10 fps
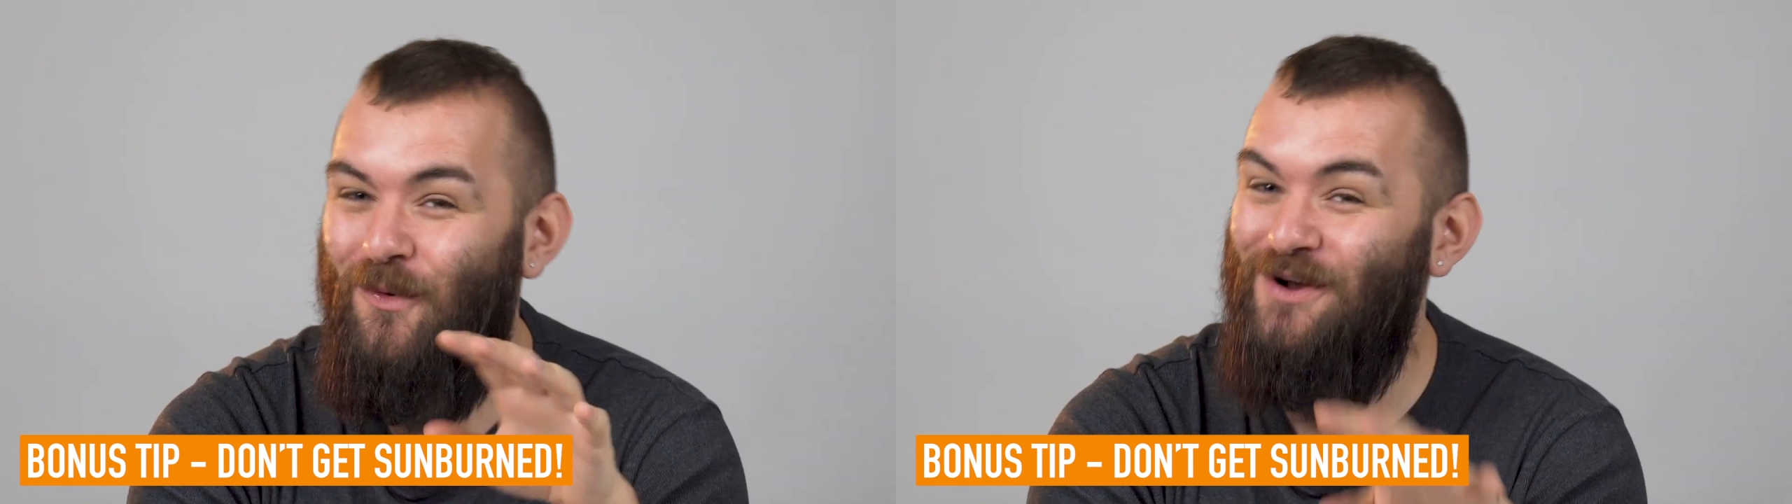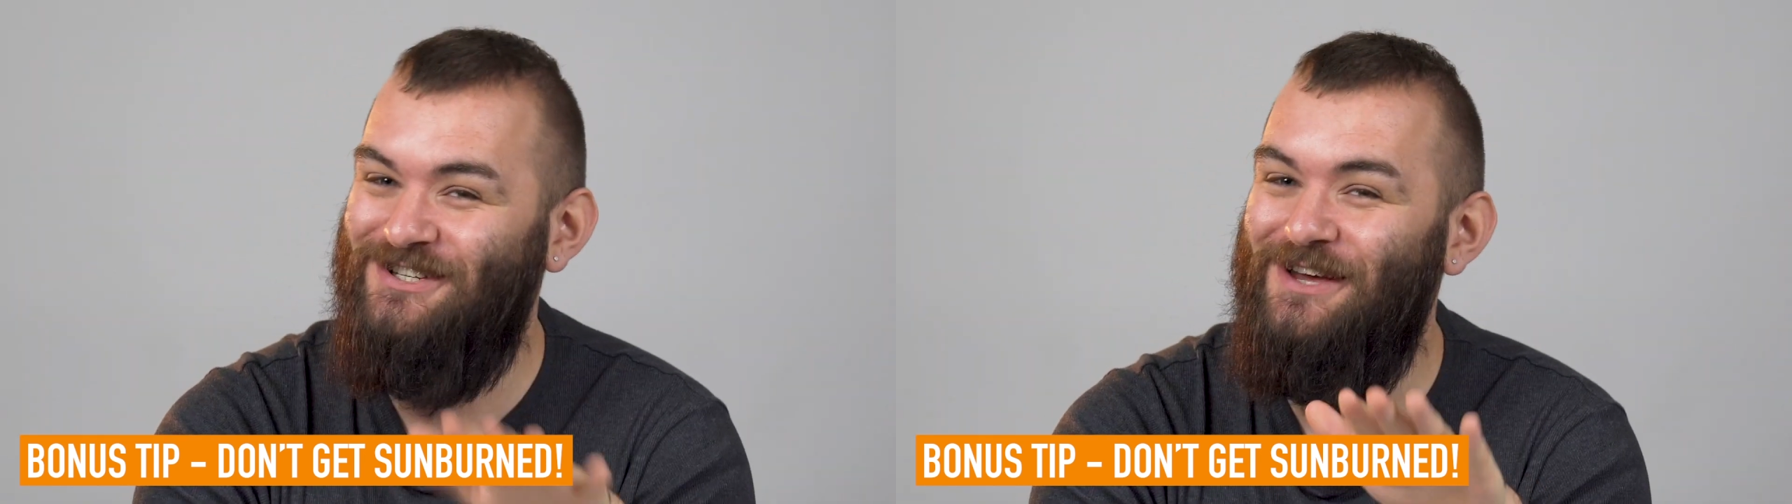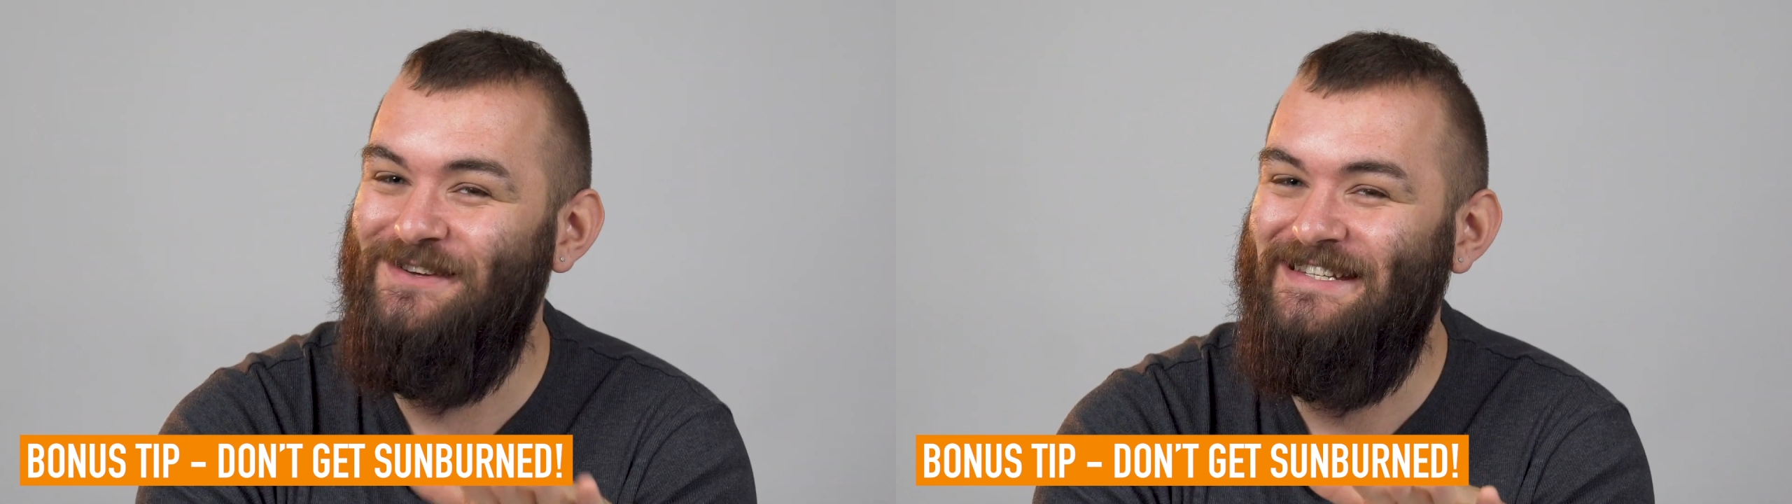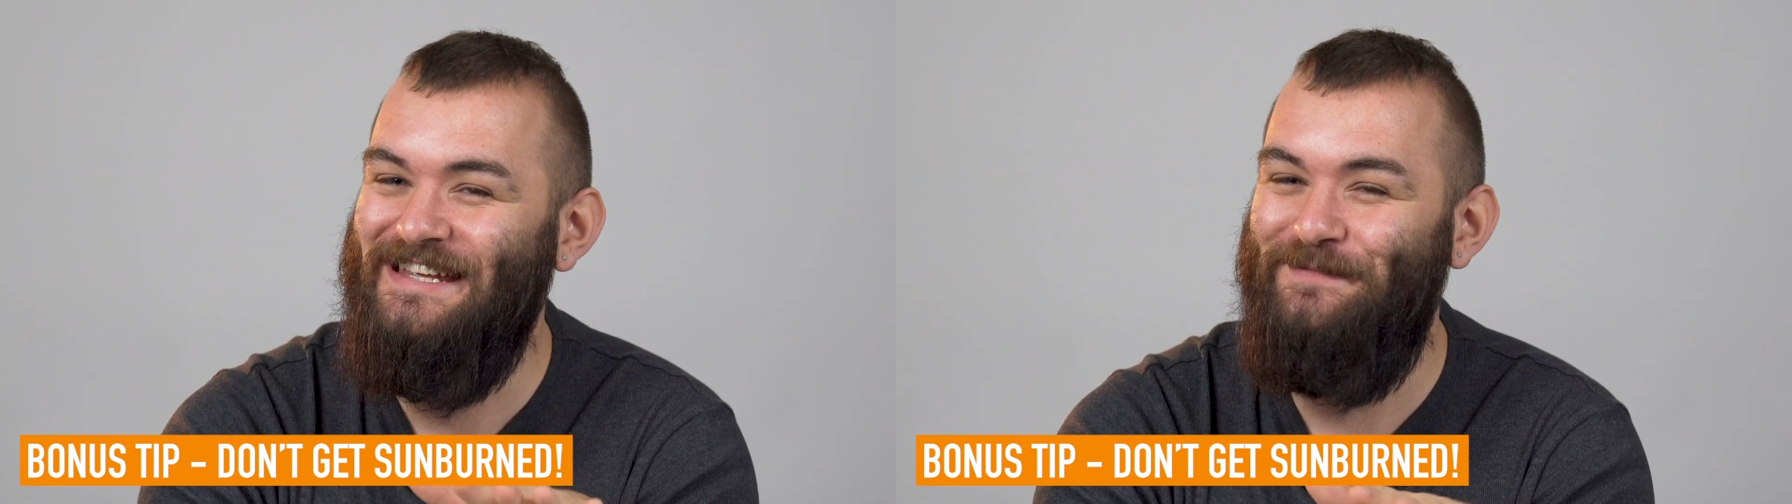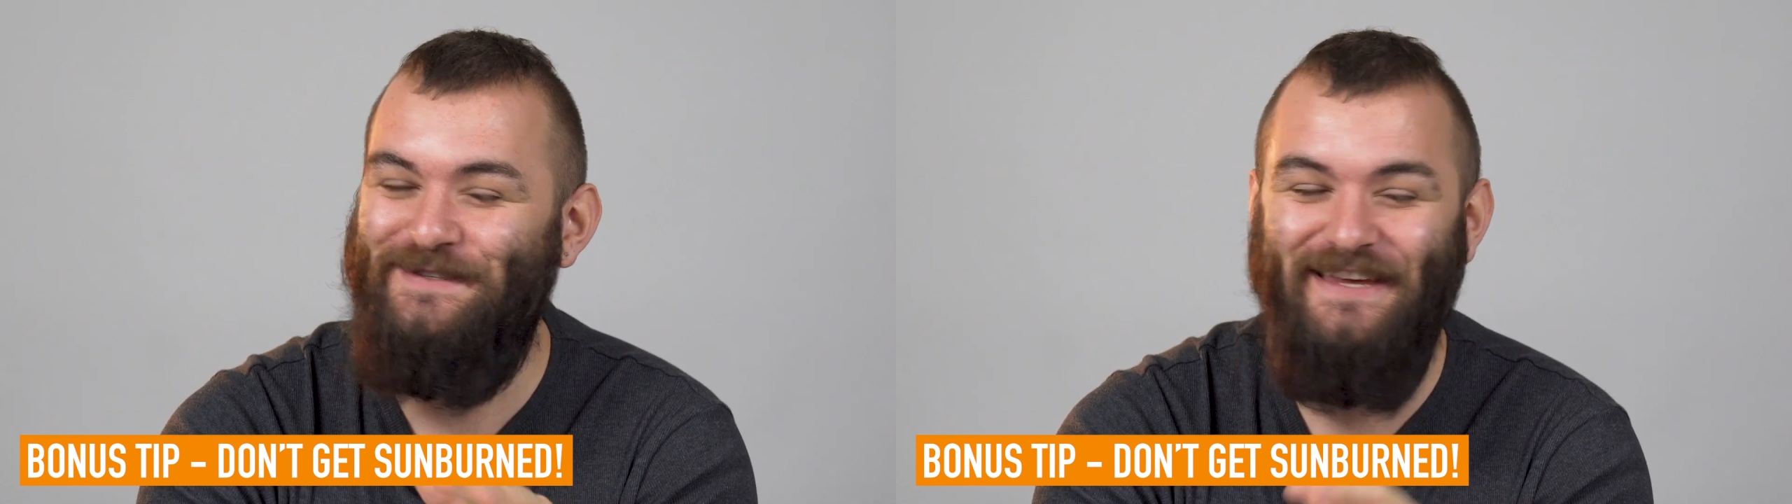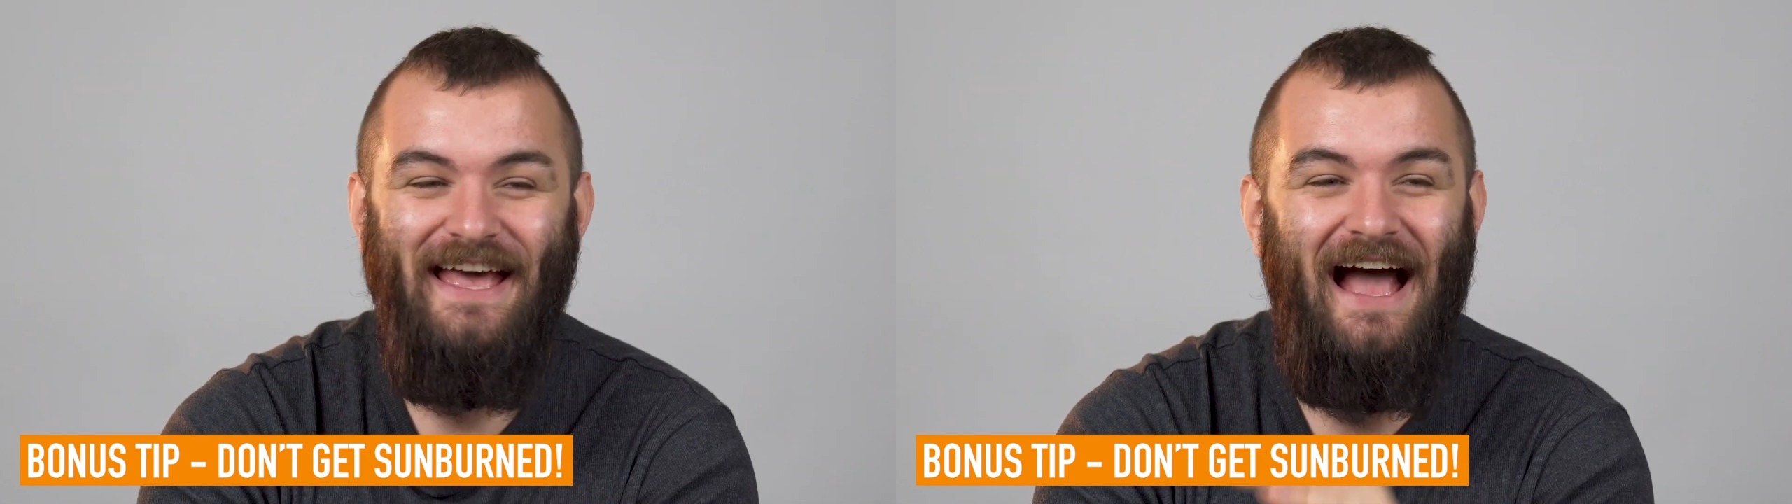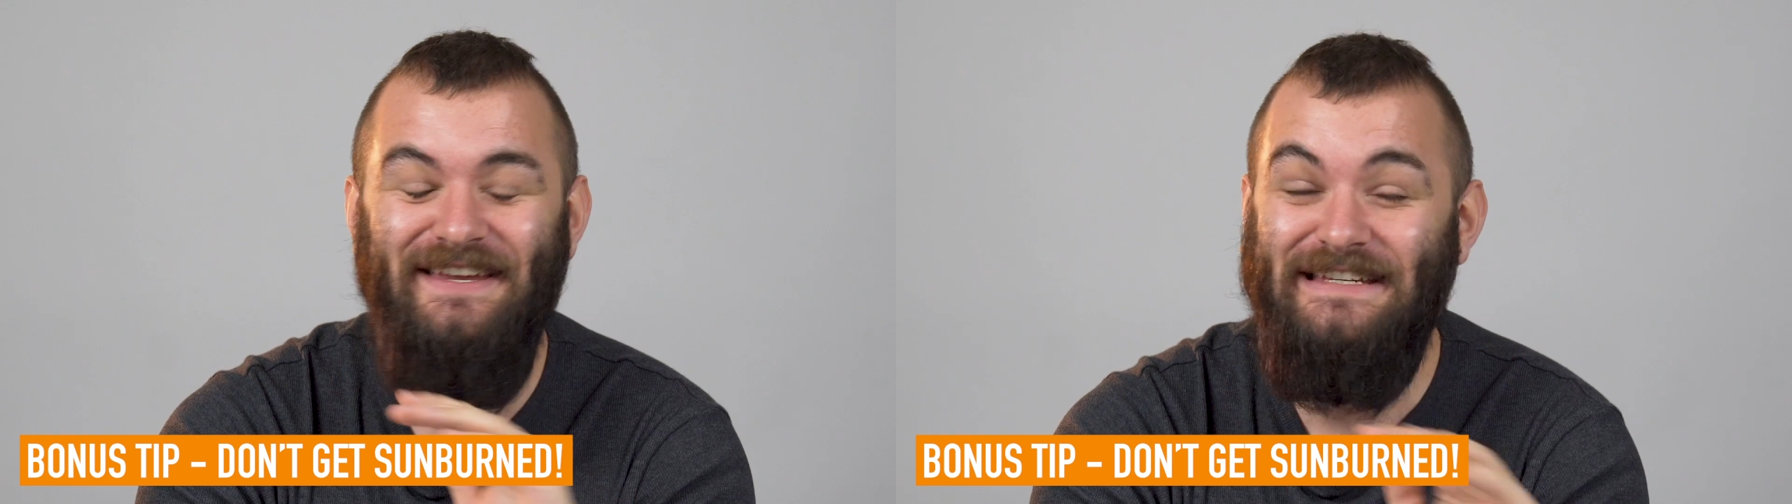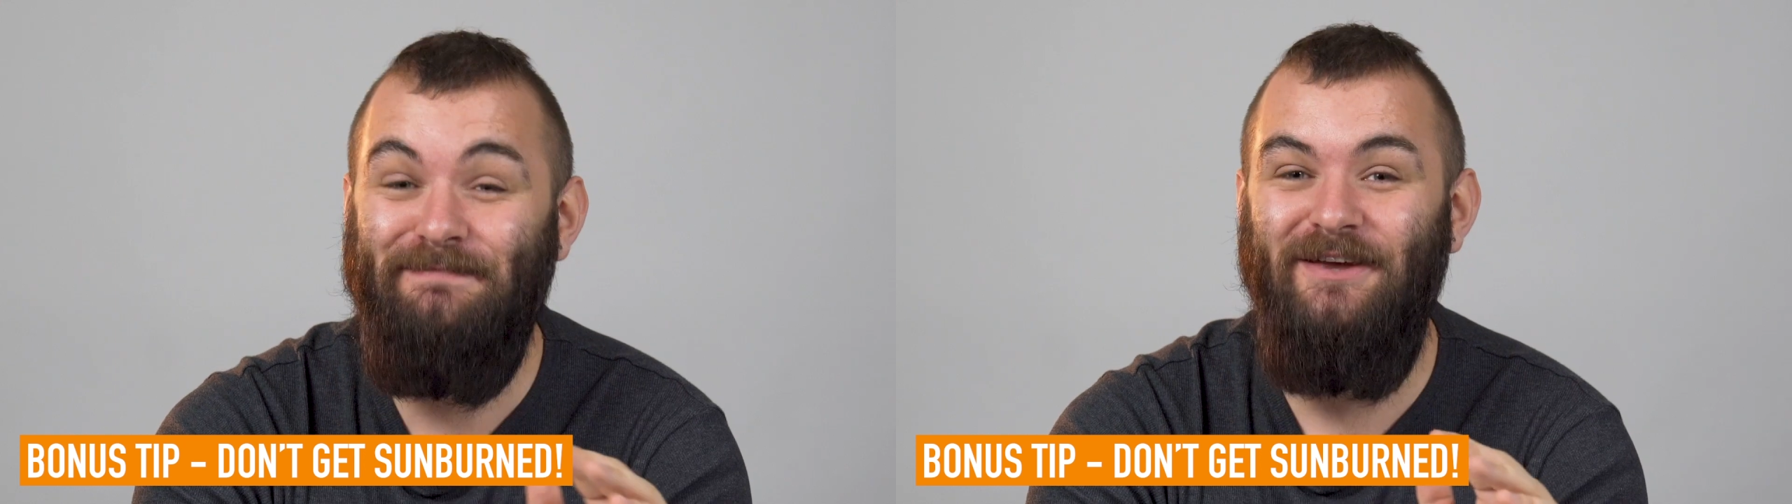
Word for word: watch those tips, and just